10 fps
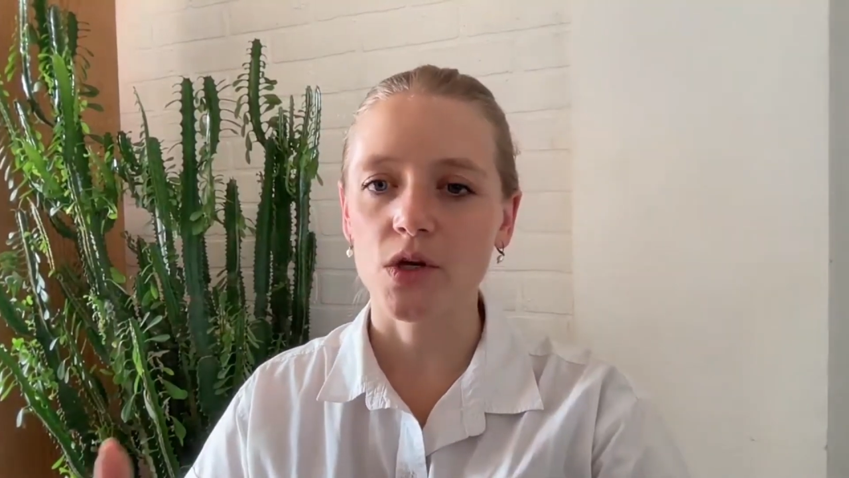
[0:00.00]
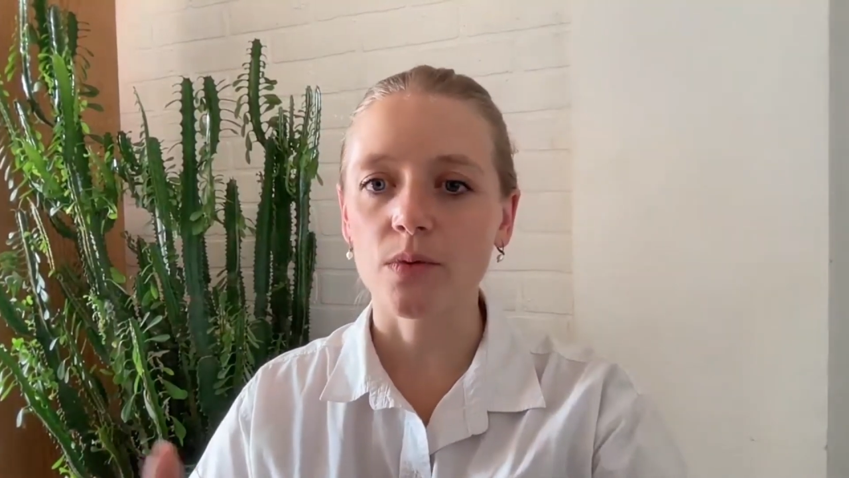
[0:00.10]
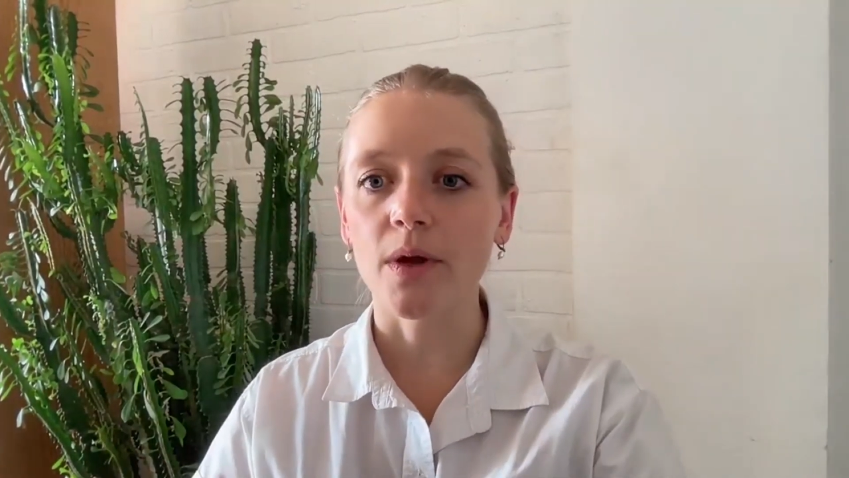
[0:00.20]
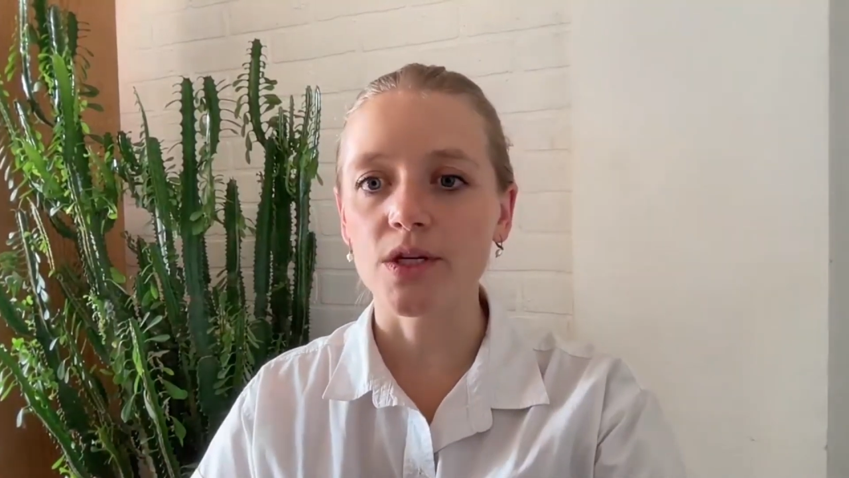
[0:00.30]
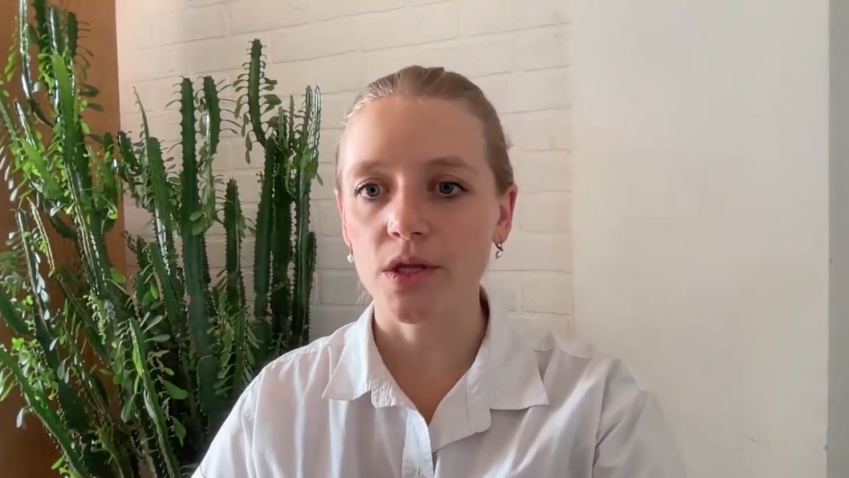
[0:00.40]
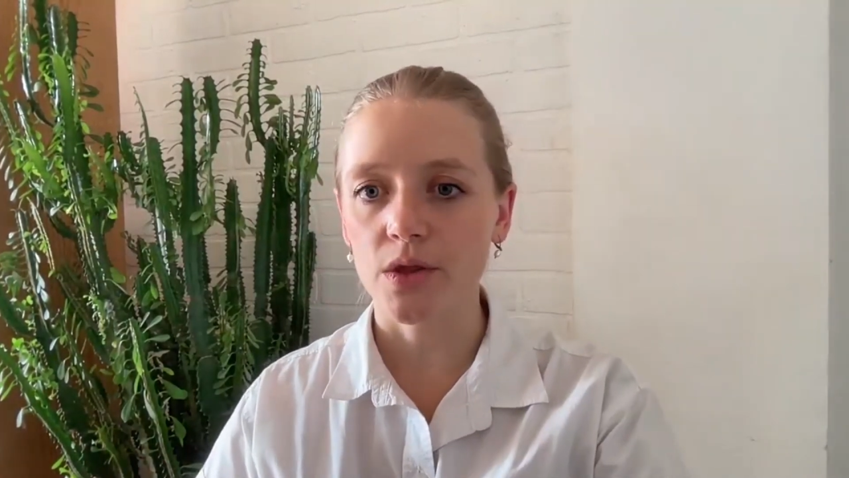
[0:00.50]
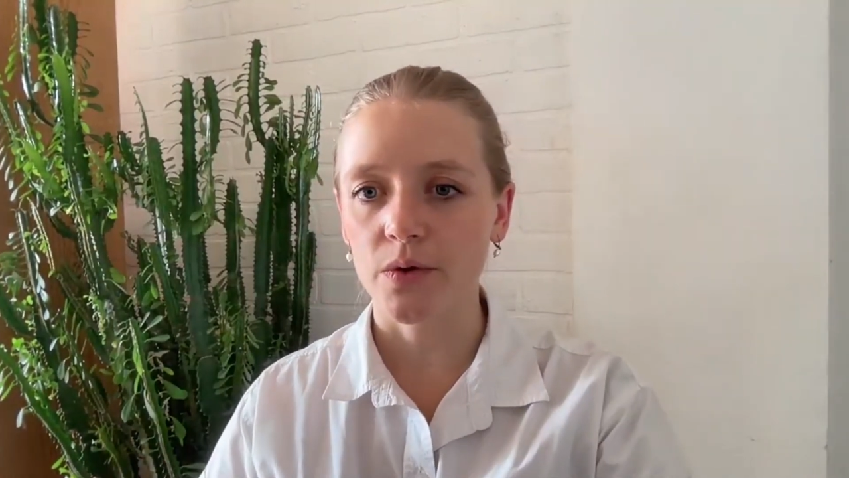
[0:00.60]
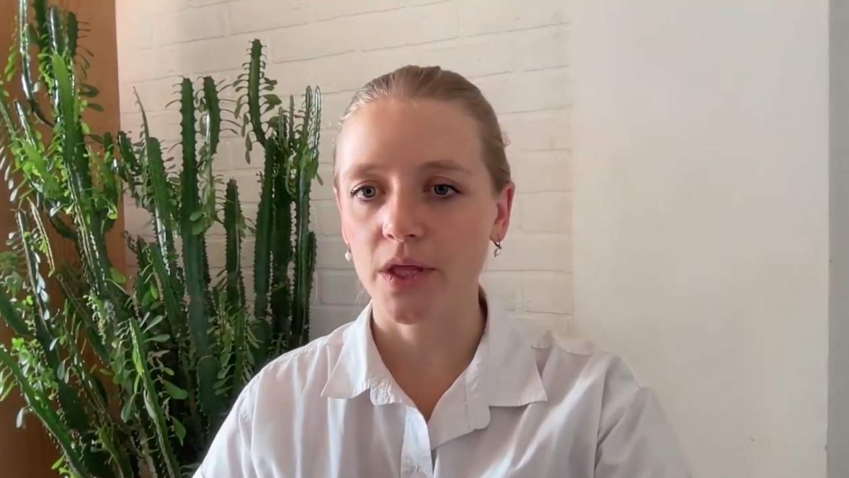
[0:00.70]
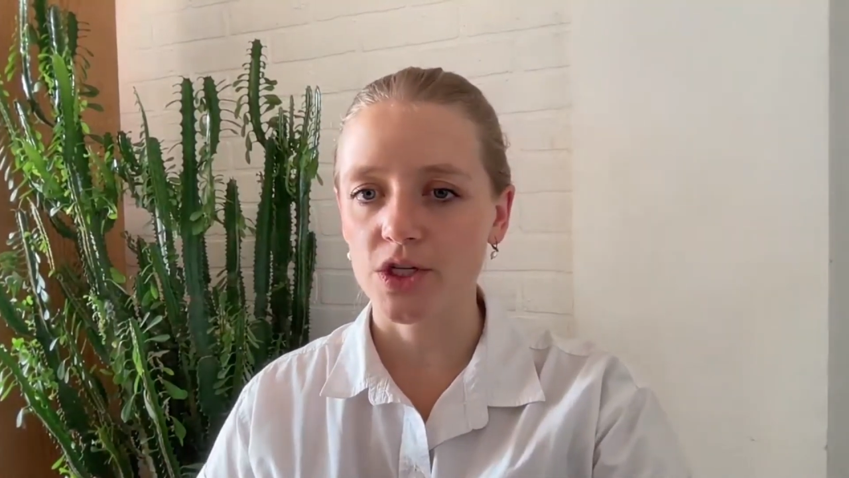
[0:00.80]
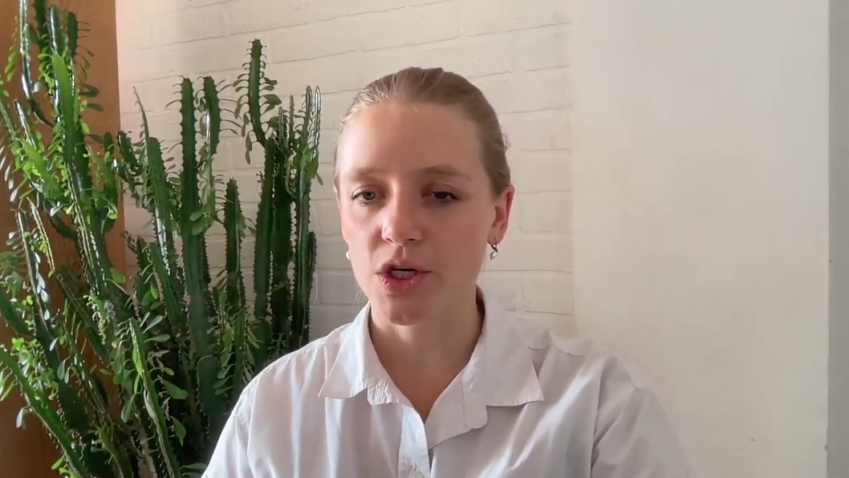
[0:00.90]
So you mentioned the
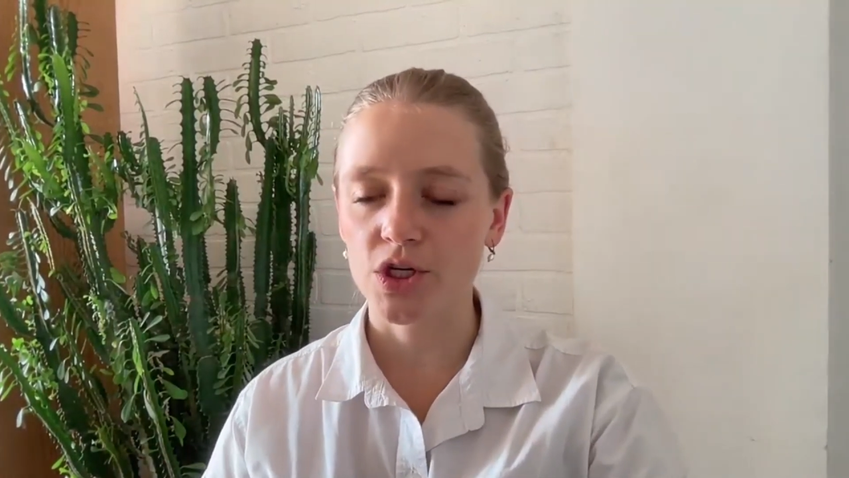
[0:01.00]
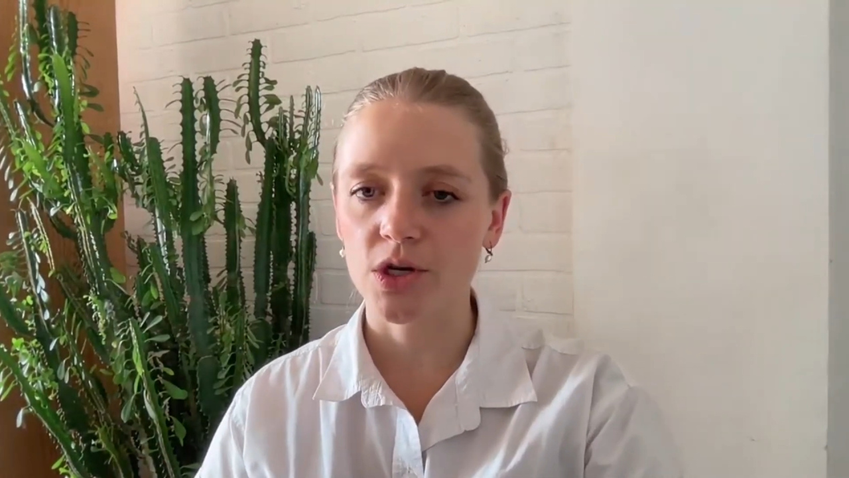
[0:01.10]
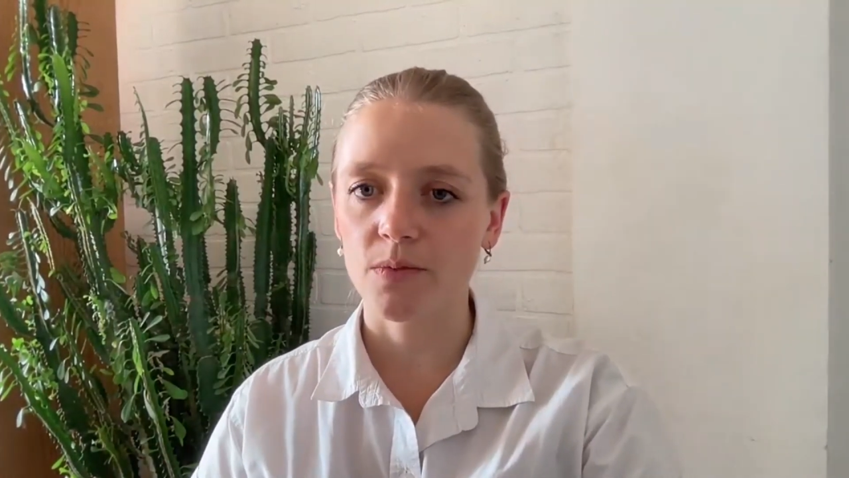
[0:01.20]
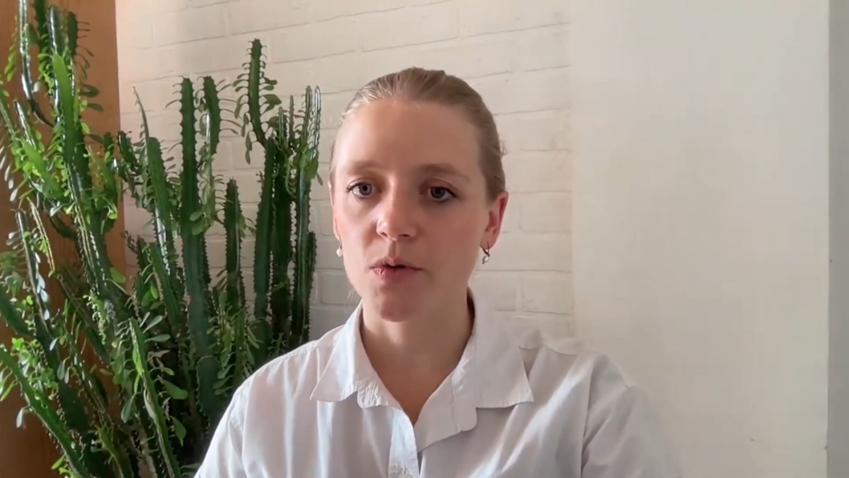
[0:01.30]
relationship